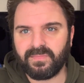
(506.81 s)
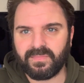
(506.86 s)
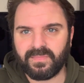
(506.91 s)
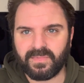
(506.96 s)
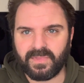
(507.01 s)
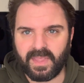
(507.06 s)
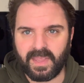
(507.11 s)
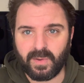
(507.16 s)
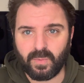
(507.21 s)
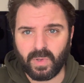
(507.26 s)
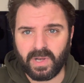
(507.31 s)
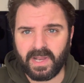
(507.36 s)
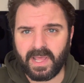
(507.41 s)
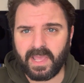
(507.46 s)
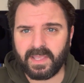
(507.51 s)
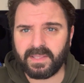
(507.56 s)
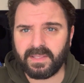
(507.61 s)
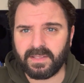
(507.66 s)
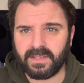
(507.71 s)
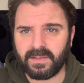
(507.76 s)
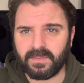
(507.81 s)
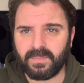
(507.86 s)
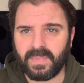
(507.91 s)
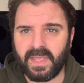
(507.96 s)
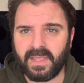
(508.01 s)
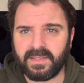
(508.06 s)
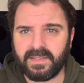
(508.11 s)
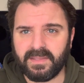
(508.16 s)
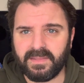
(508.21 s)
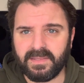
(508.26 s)
they were lacking
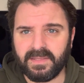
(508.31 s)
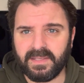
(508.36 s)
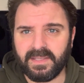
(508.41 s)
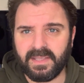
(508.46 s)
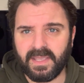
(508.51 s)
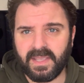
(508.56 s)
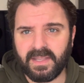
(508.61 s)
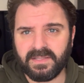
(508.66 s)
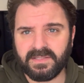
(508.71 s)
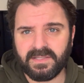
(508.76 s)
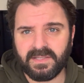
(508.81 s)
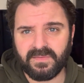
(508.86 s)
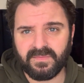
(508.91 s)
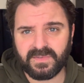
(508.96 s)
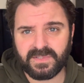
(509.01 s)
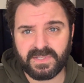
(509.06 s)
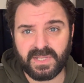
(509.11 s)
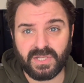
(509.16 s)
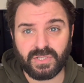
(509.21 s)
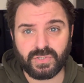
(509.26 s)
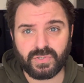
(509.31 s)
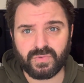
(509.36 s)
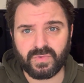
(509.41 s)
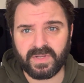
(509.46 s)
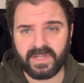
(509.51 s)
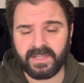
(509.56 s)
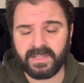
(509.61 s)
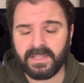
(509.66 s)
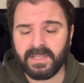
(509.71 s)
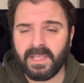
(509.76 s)
back in the 18th
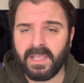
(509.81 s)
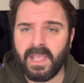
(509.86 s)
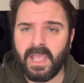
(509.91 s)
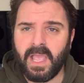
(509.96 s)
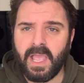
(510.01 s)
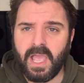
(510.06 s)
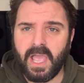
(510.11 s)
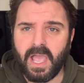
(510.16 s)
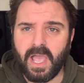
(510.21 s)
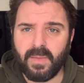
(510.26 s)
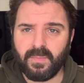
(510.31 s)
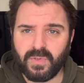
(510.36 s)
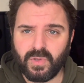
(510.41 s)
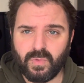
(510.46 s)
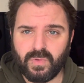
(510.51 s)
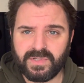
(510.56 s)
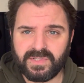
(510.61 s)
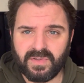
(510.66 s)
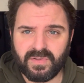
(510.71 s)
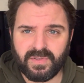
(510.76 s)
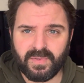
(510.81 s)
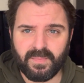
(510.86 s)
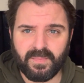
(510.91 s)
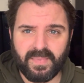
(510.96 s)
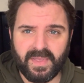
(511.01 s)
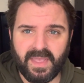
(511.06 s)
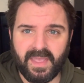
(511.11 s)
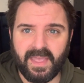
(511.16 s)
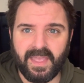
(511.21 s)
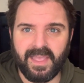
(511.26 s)
century. You also
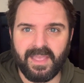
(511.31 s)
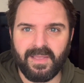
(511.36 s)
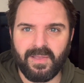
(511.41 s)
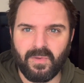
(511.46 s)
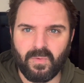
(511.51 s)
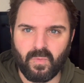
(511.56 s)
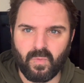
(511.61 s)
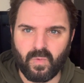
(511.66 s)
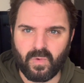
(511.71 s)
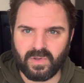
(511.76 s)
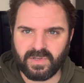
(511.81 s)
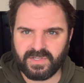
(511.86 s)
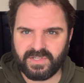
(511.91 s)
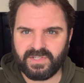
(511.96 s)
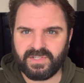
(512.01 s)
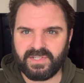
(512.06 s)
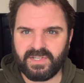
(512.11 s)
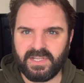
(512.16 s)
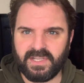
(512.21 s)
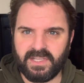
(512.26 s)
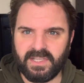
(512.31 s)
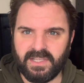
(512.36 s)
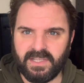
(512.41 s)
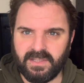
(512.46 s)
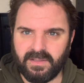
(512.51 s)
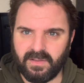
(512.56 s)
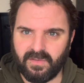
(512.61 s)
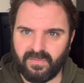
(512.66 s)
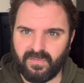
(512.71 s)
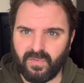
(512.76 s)
compare what
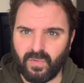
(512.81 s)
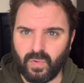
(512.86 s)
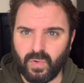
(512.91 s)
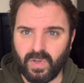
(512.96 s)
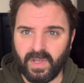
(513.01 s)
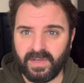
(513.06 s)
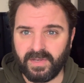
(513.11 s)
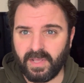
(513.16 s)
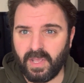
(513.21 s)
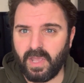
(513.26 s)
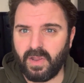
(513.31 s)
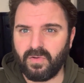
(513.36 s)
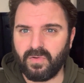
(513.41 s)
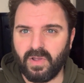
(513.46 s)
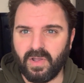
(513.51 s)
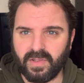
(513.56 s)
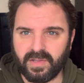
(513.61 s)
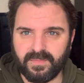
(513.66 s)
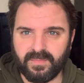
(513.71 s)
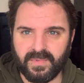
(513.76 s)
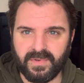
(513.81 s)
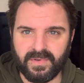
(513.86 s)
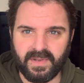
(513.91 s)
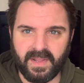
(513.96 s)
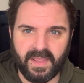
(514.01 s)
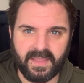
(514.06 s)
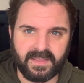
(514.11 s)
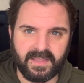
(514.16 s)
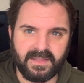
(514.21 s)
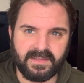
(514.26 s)
she thought and her argument
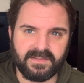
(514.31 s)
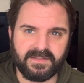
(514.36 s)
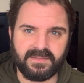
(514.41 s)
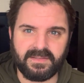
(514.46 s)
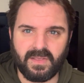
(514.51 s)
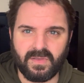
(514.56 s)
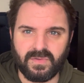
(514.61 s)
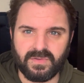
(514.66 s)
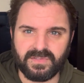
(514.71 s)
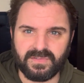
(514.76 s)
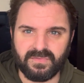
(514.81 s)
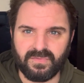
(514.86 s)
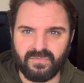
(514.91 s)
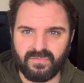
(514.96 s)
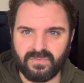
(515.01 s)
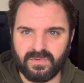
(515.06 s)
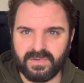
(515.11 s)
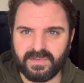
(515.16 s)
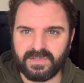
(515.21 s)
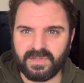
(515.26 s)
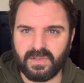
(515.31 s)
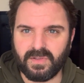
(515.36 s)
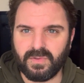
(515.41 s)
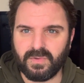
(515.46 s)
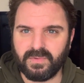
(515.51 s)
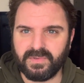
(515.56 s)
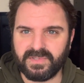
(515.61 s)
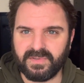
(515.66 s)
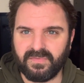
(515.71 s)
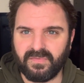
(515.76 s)
against those of Rousseau, who
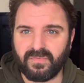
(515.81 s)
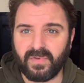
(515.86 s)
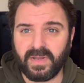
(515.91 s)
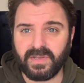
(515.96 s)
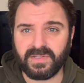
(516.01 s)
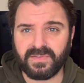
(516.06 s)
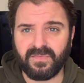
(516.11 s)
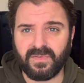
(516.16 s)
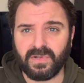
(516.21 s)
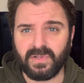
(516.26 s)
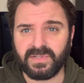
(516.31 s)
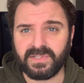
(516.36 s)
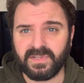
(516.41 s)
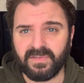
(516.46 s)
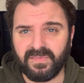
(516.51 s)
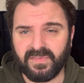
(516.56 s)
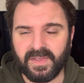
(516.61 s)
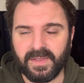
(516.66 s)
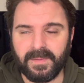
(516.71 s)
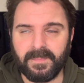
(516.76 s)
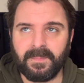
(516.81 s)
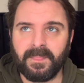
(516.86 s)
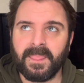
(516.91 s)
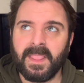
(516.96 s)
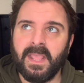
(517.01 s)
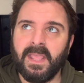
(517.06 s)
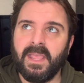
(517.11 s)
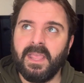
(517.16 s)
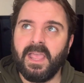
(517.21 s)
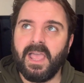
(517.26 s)
was a French philosopher.
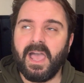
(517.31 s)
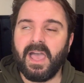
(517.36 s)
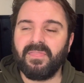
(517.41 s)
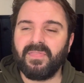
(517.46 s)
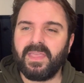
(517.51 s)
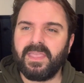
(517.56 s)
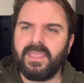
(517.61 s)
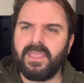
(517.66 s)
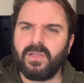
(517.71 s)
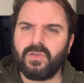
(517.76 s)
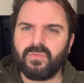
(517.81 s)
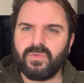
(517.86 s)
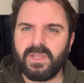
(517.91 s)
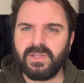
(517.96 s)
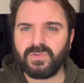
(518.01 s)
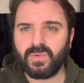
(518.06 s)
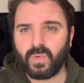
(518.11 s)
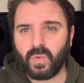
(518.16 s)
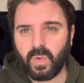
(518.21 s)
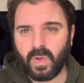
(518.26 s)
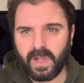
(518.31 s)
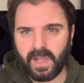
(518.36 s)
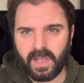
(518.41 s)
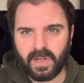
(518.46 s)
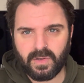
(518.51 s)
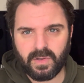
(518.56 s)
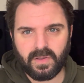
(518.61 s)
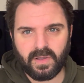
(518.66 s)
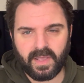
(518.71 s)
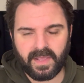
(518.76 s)
And they agreed on quite a
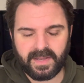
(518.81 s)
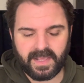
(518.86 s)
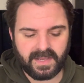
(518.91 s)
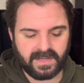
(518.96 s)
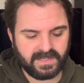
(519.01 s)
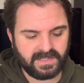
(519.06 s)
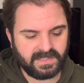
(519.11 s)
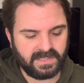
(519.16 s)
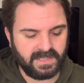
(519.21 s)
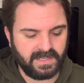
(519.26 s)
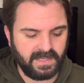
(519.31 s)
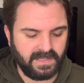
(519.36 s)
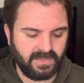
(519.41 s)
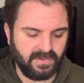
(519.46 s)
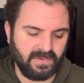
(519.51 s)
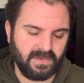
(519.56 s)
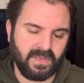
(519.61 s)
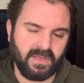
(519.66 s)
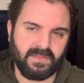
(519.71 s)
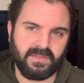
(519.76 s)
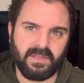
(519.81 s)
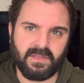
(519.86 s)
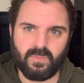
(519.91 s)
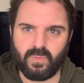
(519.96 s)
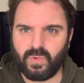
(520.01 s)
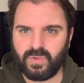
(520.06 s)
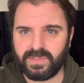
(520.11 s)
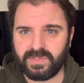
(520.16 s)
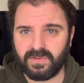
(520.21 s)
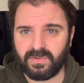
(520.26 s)
lot. And actually, you learn that
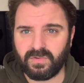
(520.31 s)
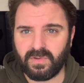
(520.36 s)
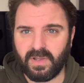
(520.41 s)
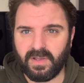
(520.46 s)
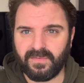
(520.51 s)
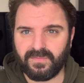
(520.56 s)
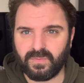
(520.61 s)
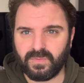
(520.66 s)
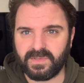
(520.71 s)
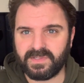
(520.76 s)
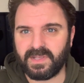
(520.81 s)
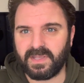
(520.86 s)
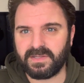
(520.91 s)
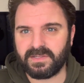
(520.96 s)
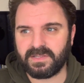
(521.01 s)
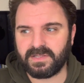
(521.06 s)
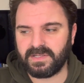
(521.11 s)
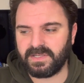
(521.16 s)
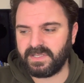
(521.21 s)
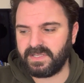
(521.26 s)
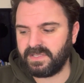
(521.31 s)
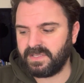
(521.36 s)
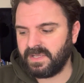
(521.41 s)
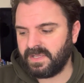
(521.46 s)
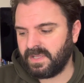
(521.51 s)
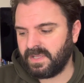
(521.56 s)
Wollstonecraft was actually